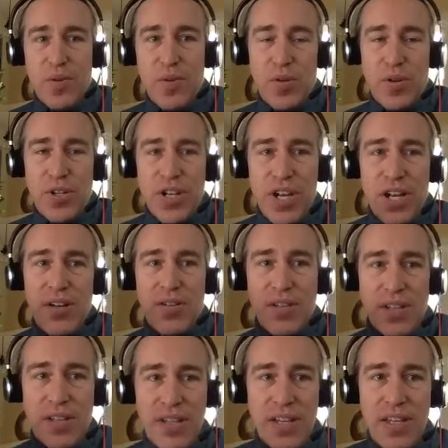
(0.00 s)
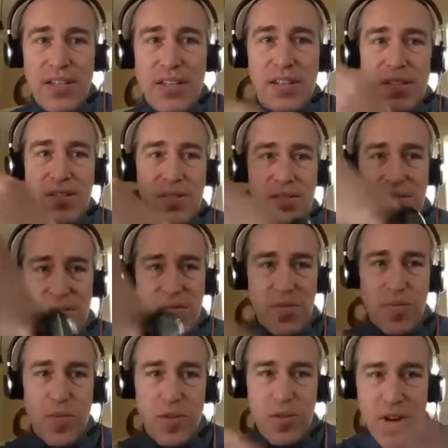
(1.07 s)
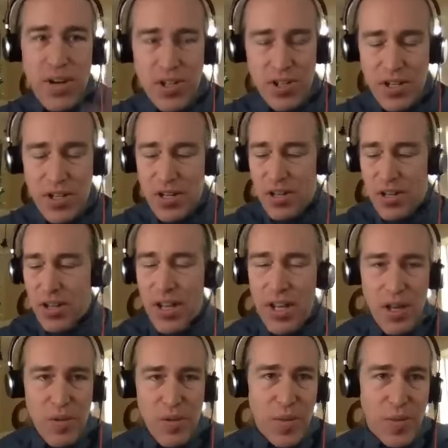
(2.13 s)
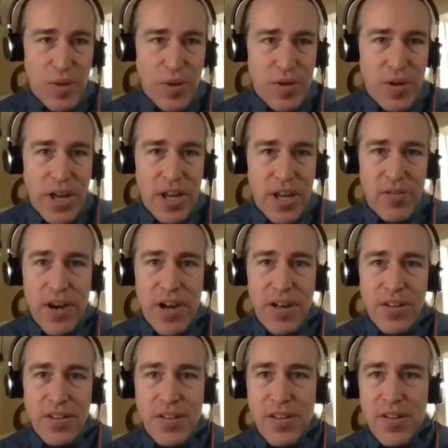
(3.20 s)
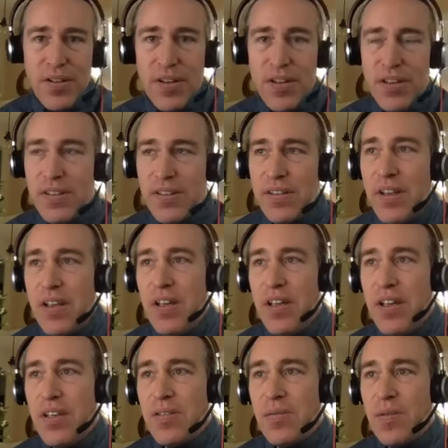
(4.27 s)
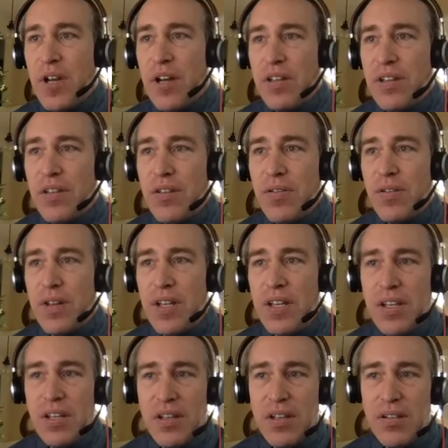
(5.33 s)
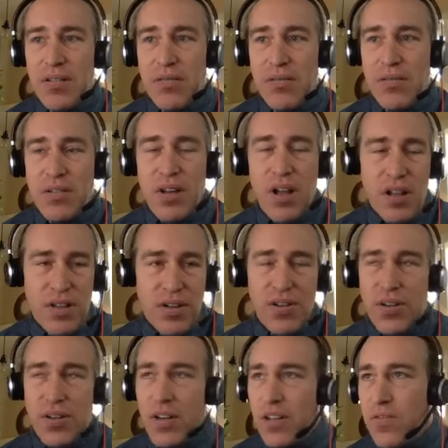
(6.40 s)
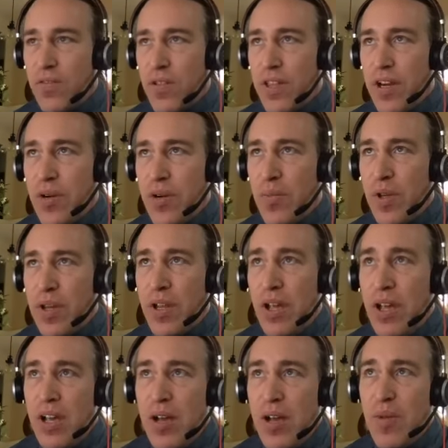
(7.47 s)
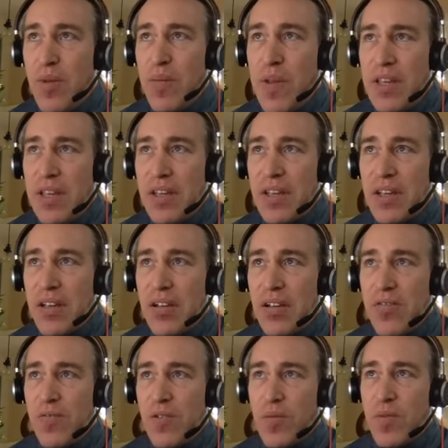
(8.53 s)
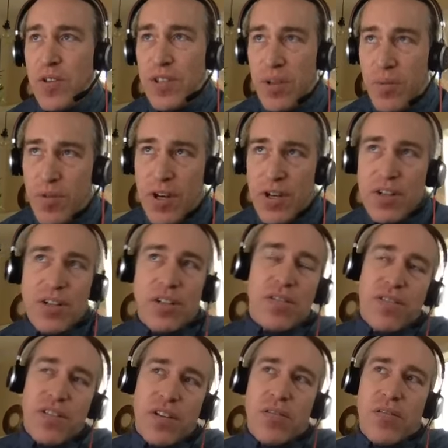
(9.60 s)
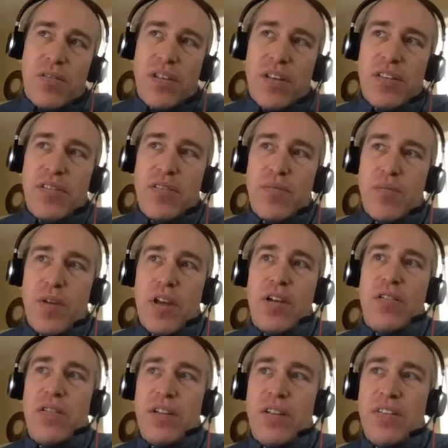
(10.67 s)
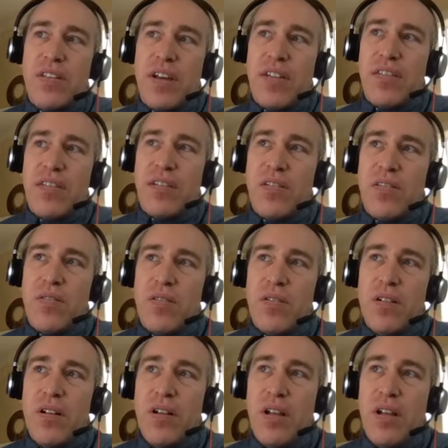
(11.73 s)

who are shadows and leads, and there's sort of a progression, and people do hang around, so there is some continuity and knowledge transfer there. But by making a formal sub-project of SIG release, monitoring CI signal